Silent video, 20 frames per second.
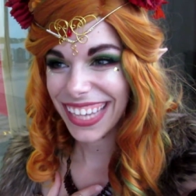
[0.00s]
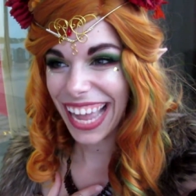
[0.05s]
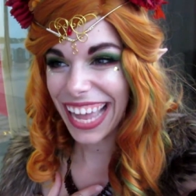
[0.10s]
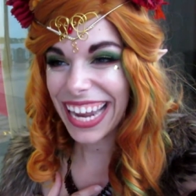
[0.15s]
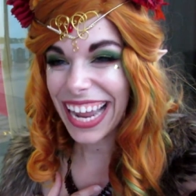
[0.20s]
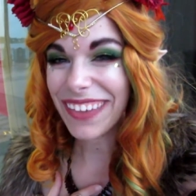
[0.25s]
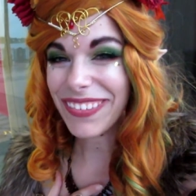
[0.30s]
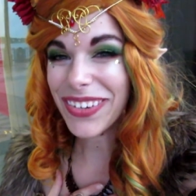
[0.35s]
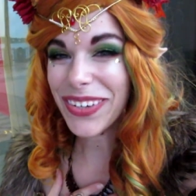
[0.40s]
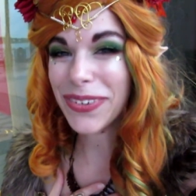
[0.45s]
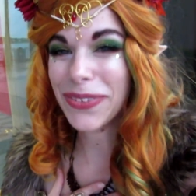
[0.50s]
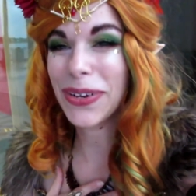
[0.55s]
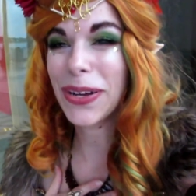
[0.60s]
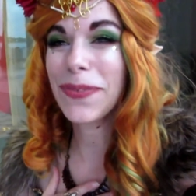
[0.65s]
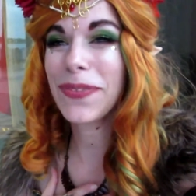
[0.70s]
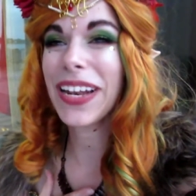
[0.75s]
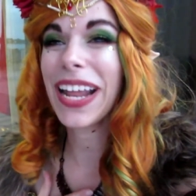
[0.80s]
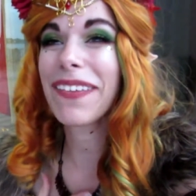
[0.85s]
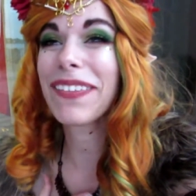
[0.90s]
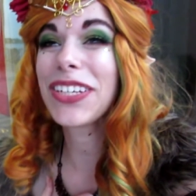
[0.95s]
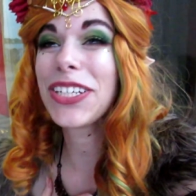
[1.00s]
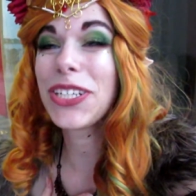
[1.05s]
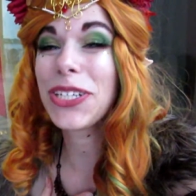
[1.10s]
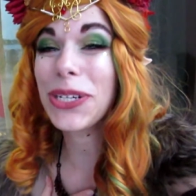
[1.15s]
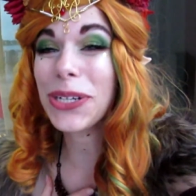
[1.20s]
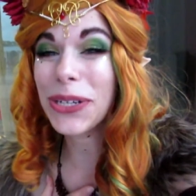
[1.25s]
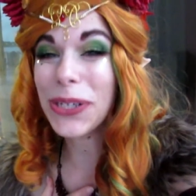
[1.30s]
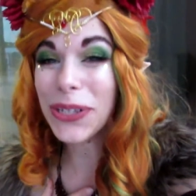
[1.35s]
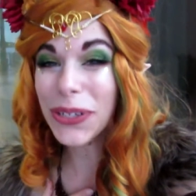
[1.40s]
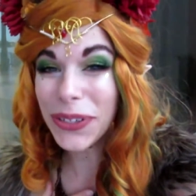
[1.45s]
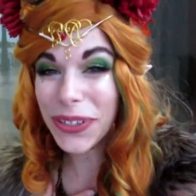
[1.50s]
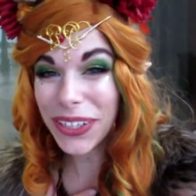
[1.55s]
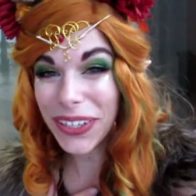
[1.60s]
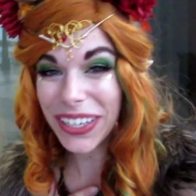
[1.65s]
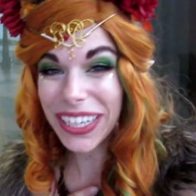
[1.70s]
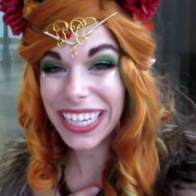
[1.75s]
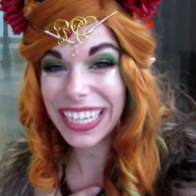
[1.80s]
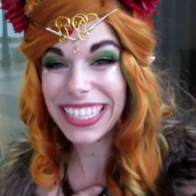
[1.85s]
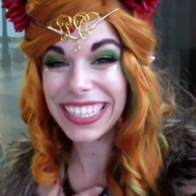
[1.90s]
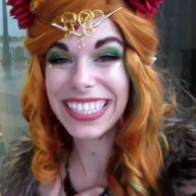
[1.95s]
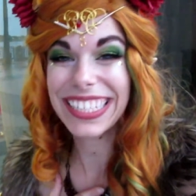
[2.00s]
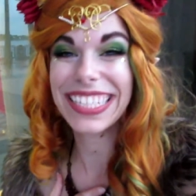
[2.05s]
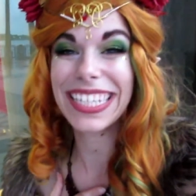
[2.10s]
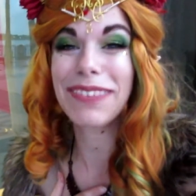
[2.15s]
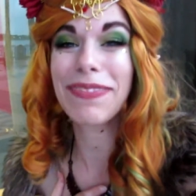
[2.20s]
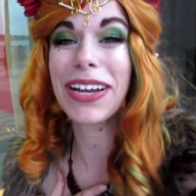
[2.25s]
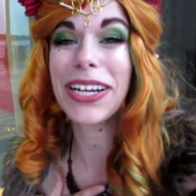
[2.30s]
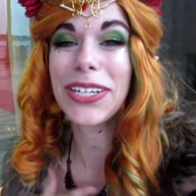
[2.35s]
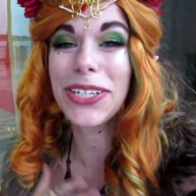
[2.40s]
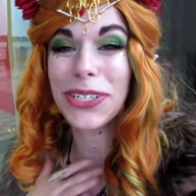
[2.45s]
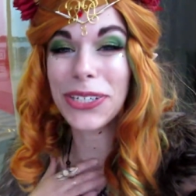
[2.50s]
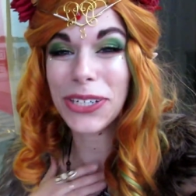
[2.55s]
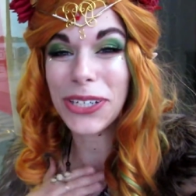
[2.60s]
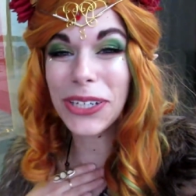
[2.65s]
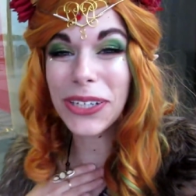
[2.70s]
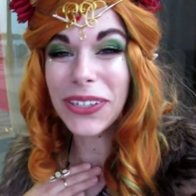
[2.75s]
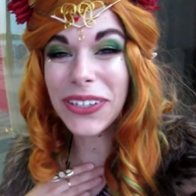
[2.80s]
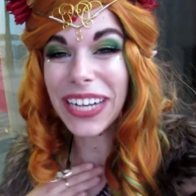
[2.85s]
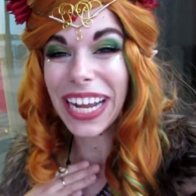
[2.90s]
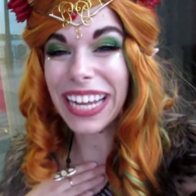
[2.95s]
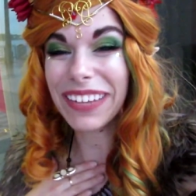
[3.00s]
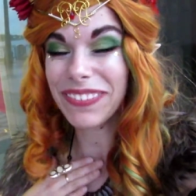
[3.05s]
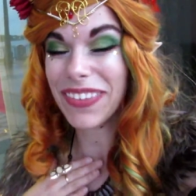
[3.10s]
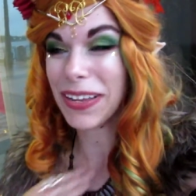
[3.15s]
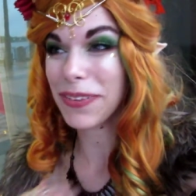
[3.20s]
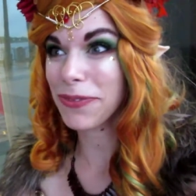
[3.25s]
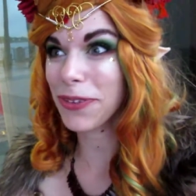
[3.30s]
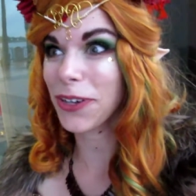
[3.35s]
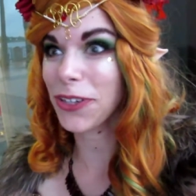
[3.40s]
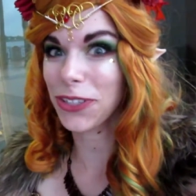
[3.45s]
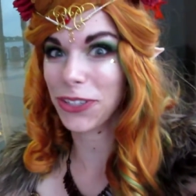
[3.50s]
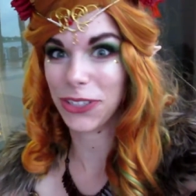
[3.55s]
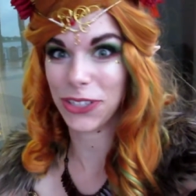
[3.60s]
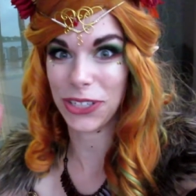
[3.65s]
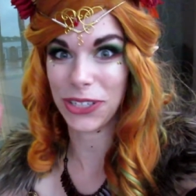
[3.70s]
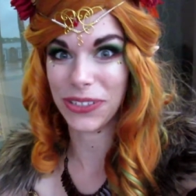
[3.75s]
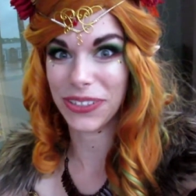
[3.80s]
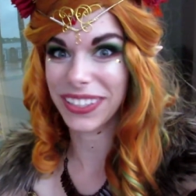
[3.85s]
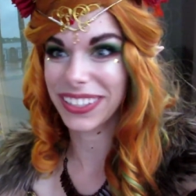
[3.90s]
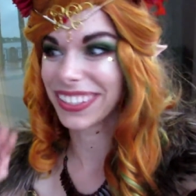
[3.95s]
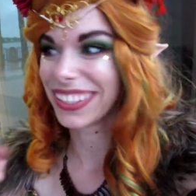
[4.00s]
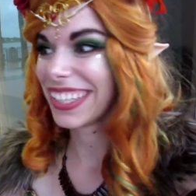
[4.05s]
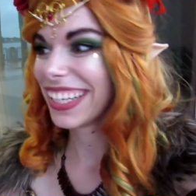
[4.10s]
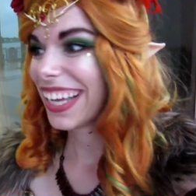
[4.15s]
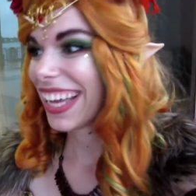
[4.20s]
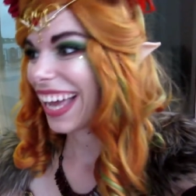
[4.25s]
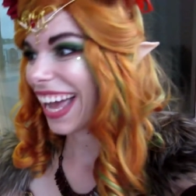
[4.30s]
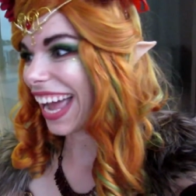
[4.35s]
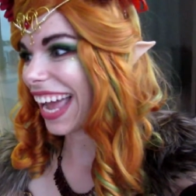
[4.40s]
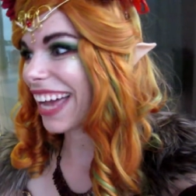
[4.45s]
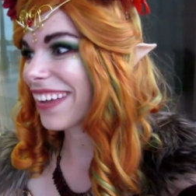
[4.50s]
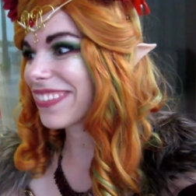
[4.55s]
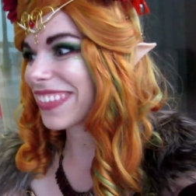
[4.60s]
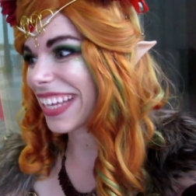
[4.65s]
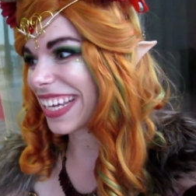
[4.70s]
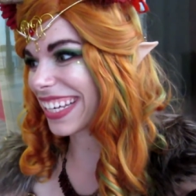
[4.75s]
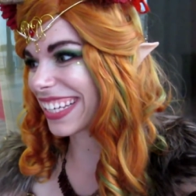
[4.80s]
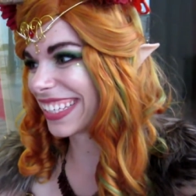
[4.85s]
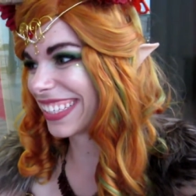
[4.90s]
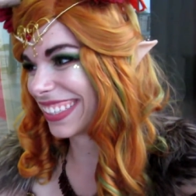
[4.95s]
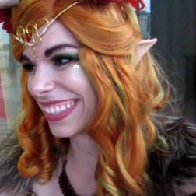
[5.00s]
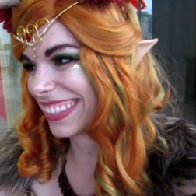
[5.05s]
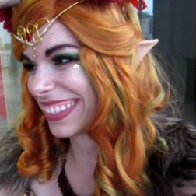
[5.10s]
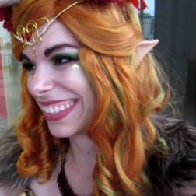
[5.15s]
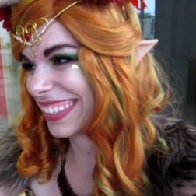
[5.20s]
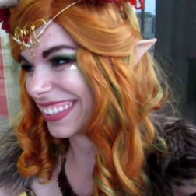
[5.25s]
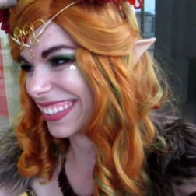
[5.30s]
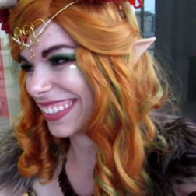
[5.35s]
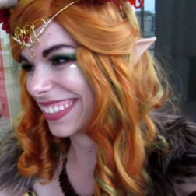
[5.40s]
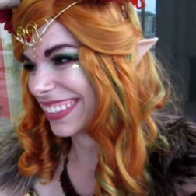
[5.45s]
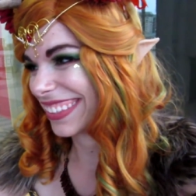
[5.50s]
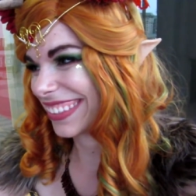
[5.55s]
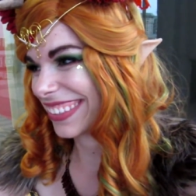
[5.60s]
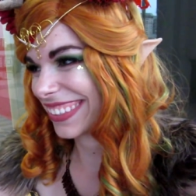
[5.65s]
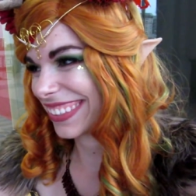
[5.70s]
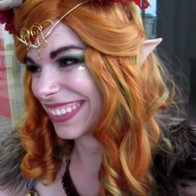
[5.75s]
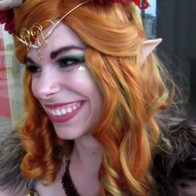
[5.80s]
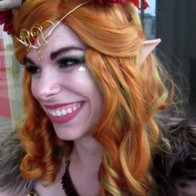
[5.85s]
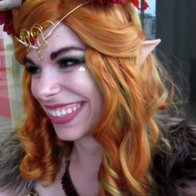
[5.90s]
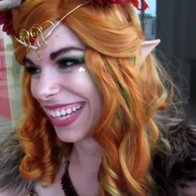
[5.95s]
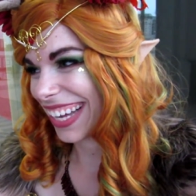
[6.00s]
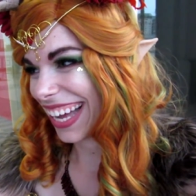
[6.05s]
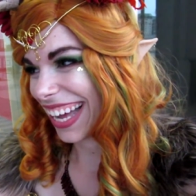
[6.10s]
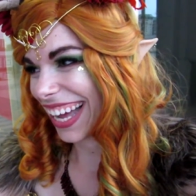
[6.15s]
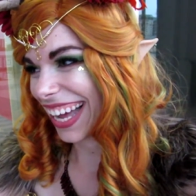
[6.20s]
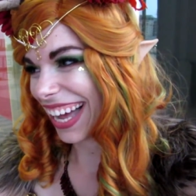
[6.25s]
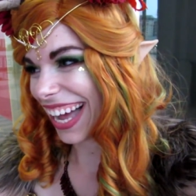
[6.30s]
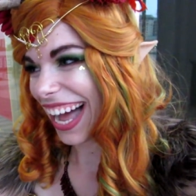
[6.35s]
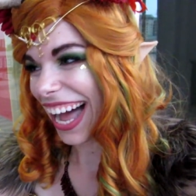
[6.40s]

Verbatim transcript: and have a group and have a Jude. You're gonna get to see my Jude. I my first Jude. I have like. I've